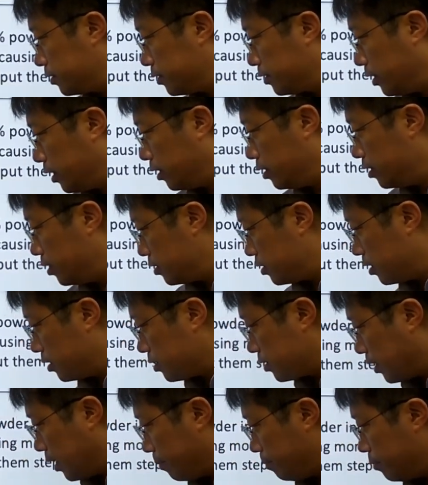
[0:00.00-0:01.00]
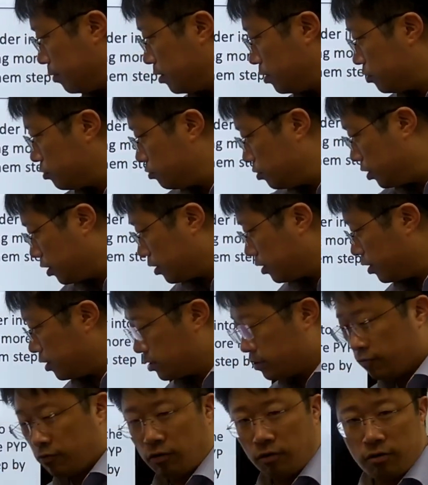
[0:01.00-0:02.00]
dialysis step to
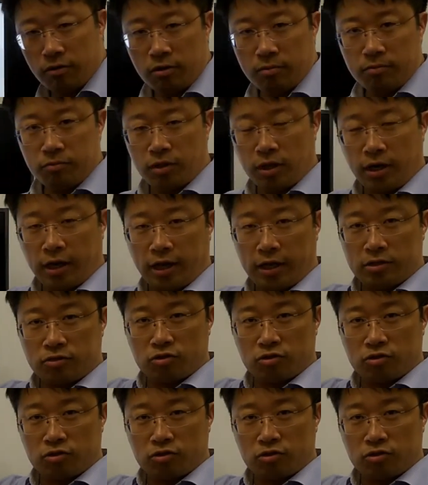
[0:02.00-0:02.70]
increase the volume. That